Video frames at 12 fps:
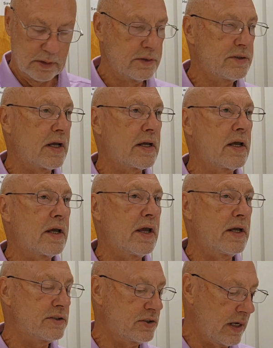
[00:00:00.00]
Second
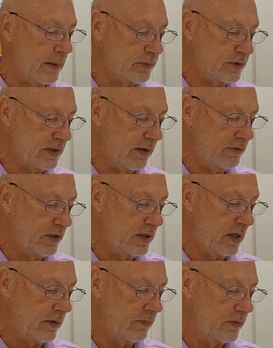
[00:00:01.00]
Kings chapter
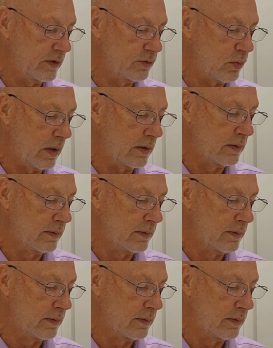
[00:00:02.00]
17, verse 1.